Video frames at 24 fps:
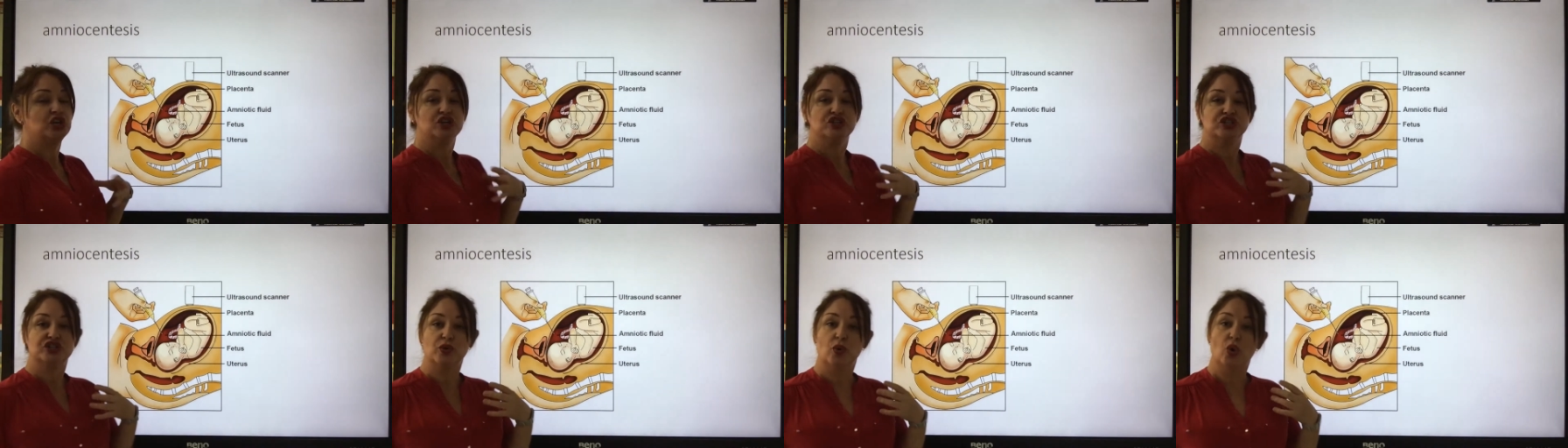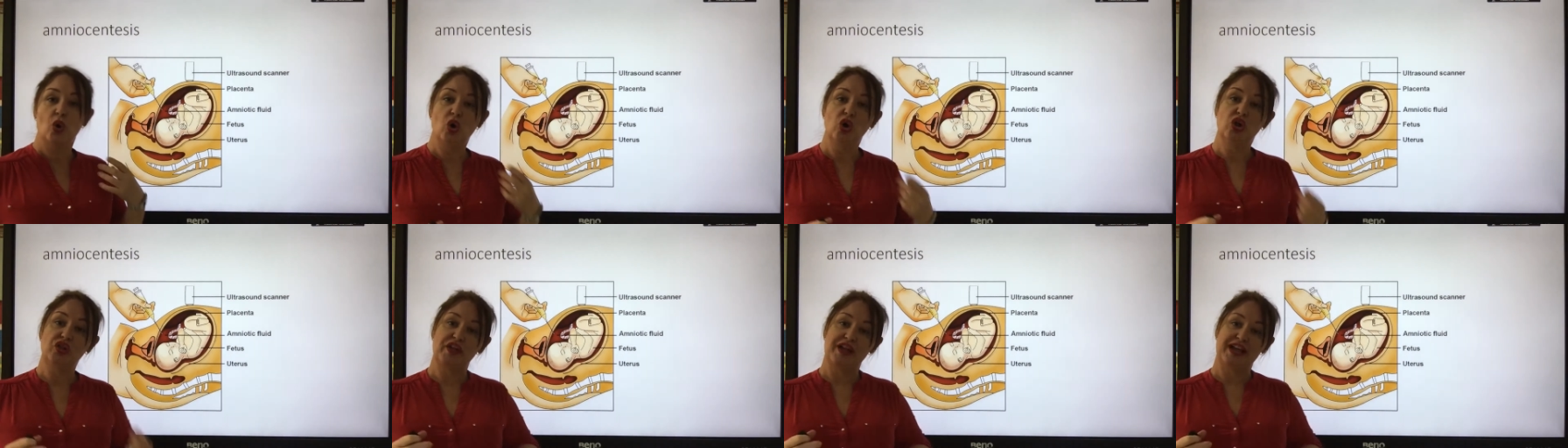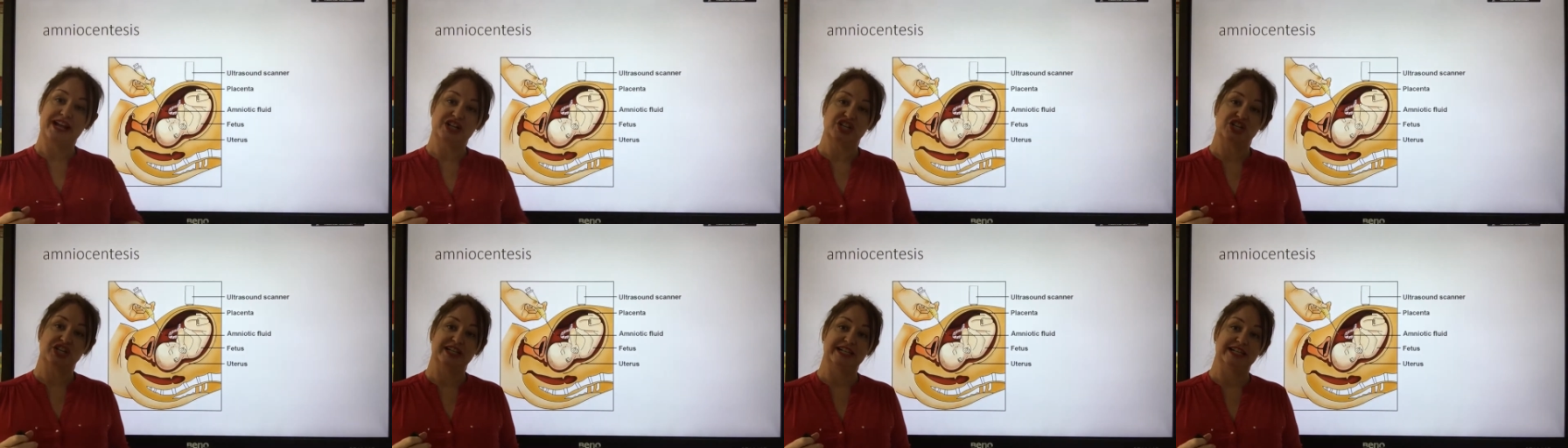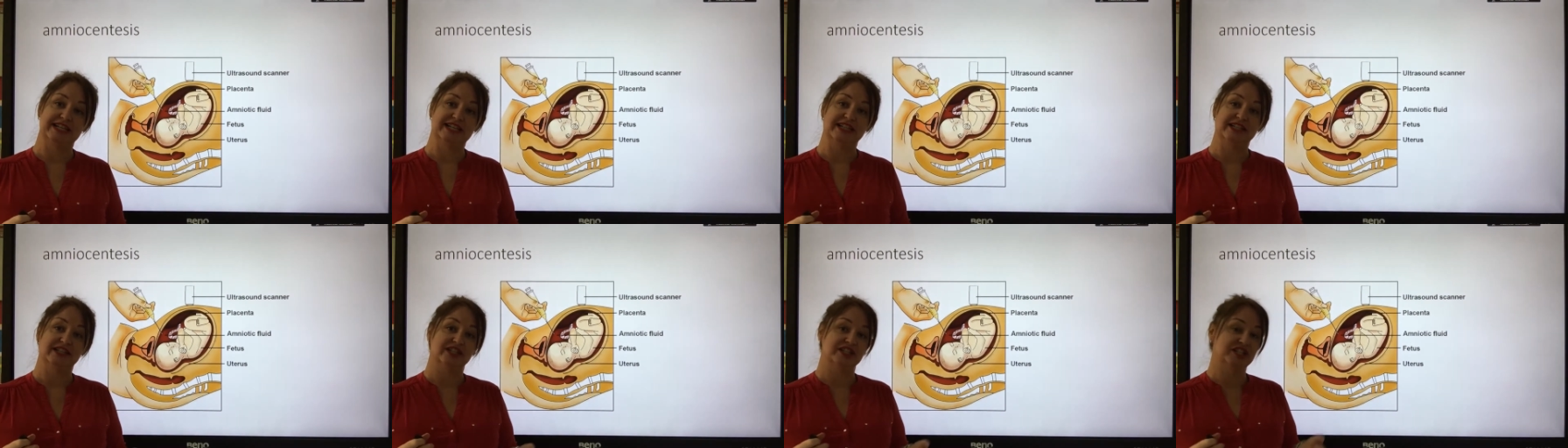So all they actually
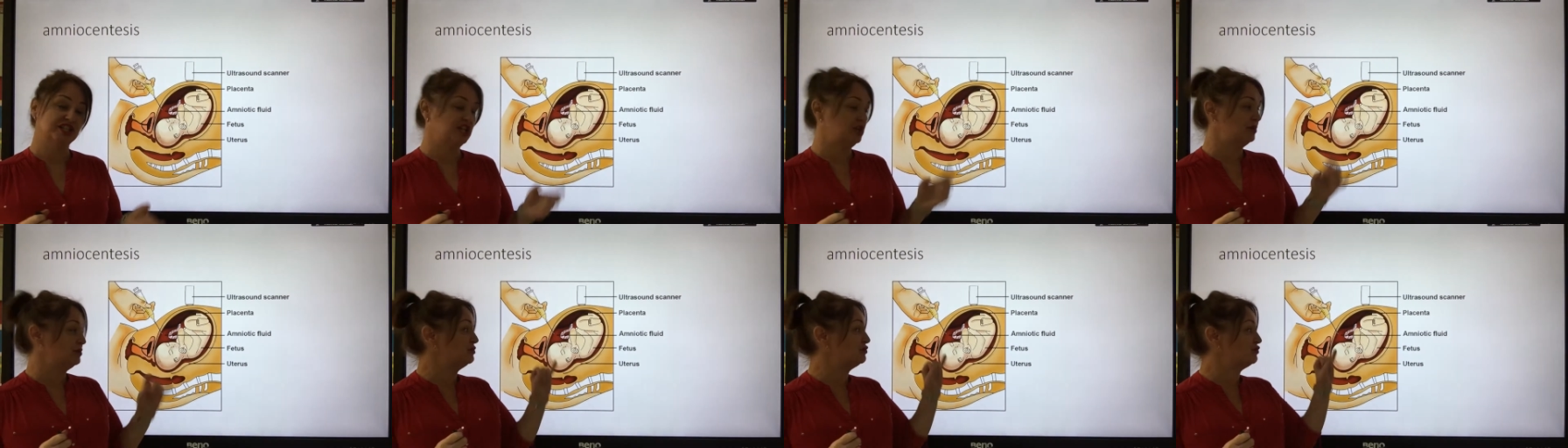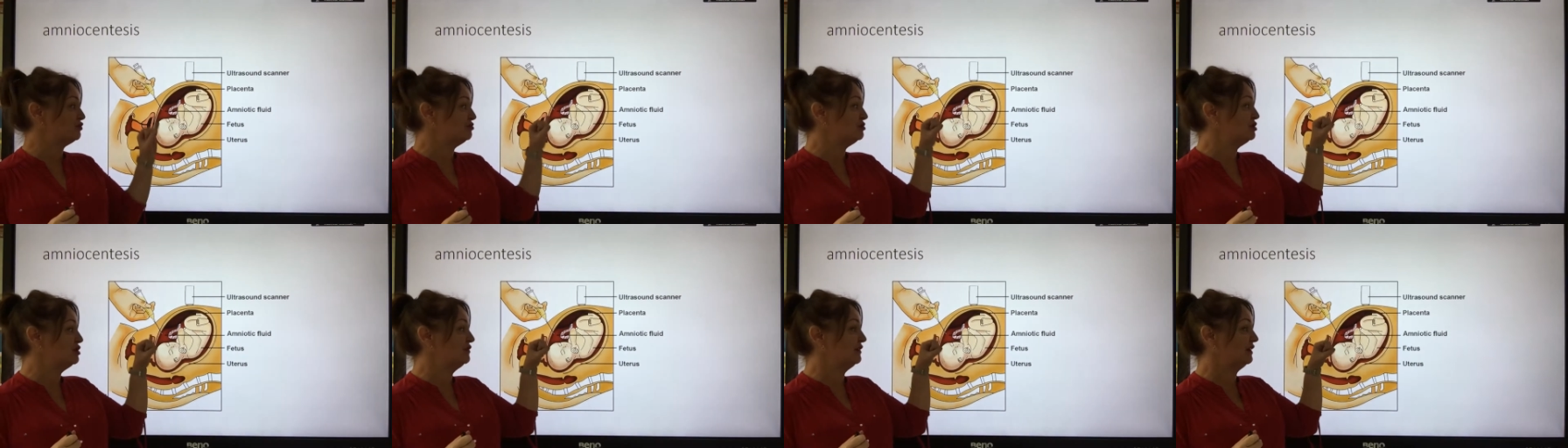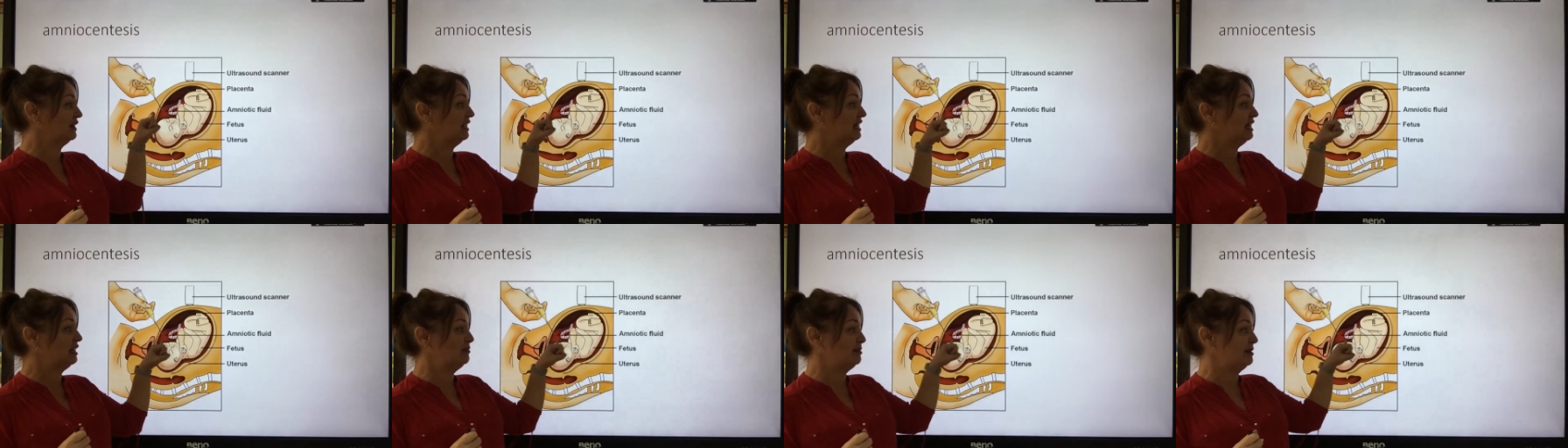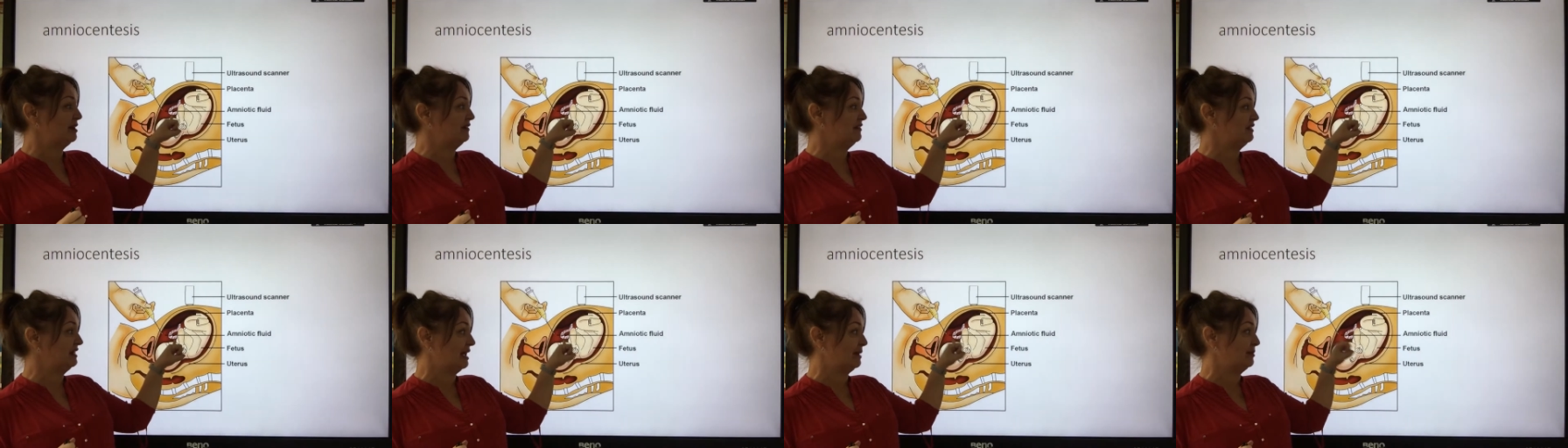need to do is remove a little
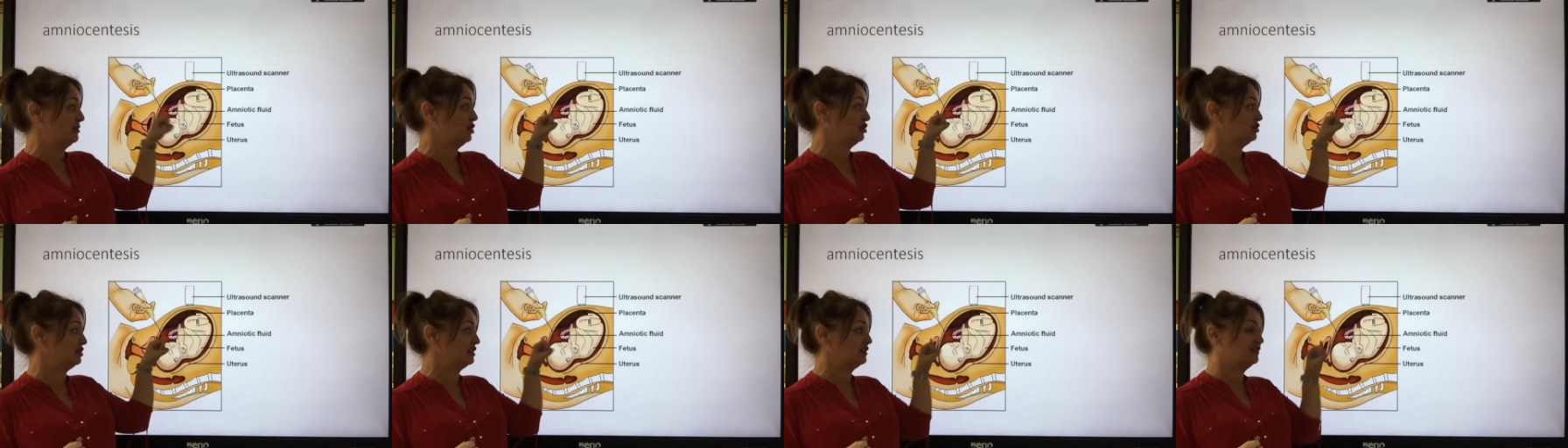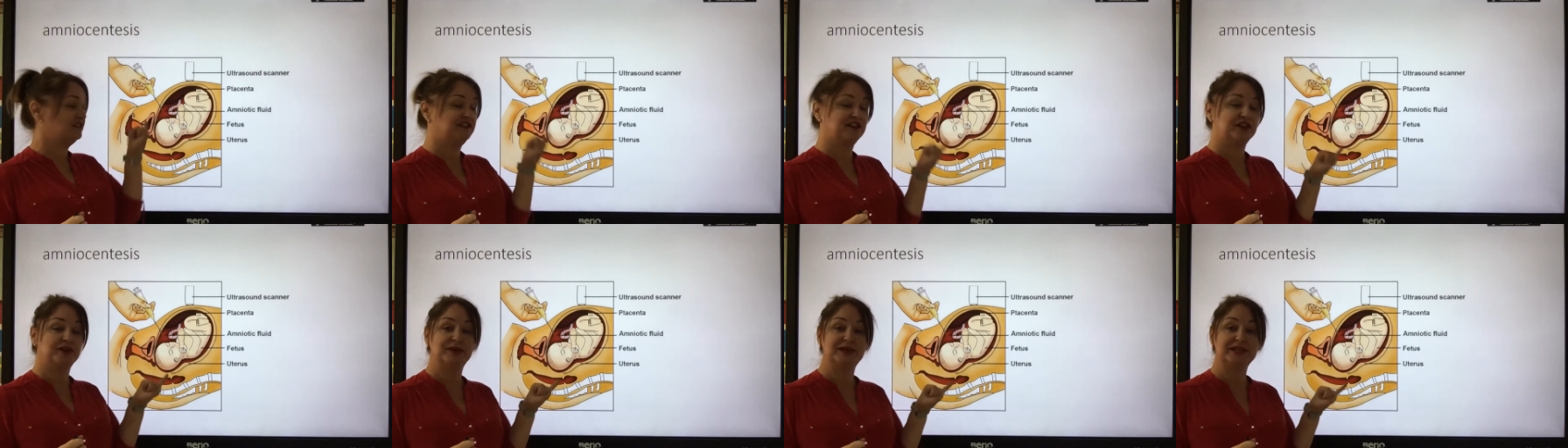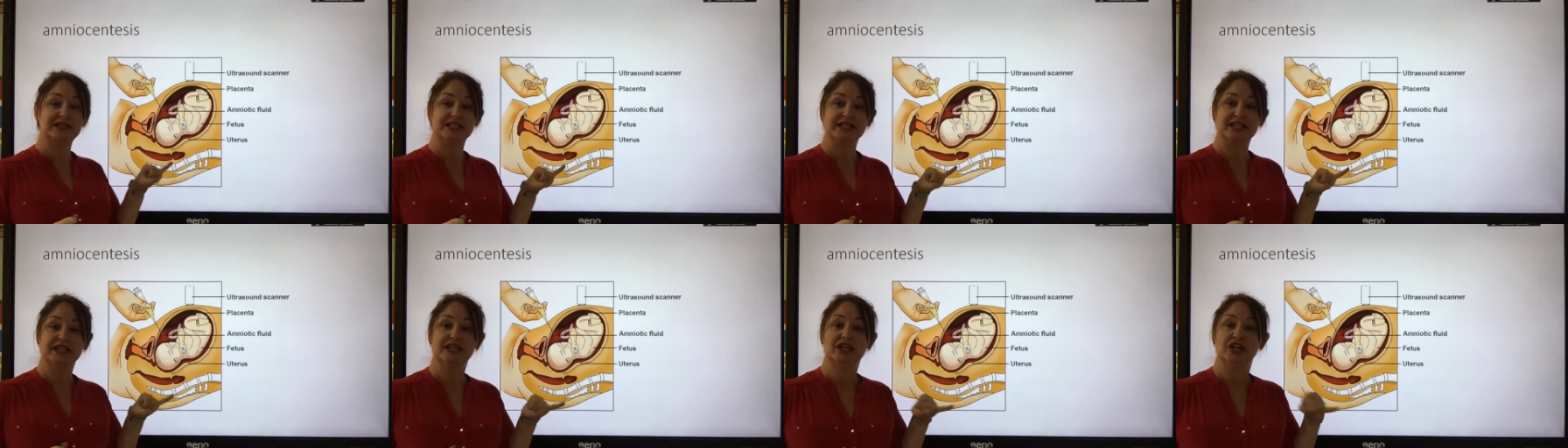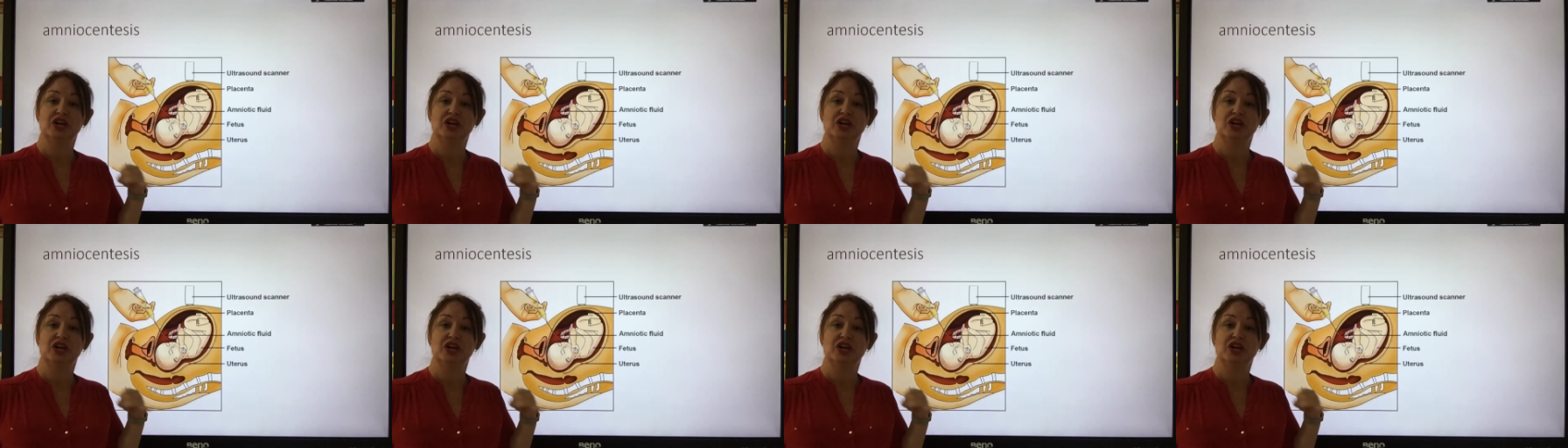bit of the amniotic fluid,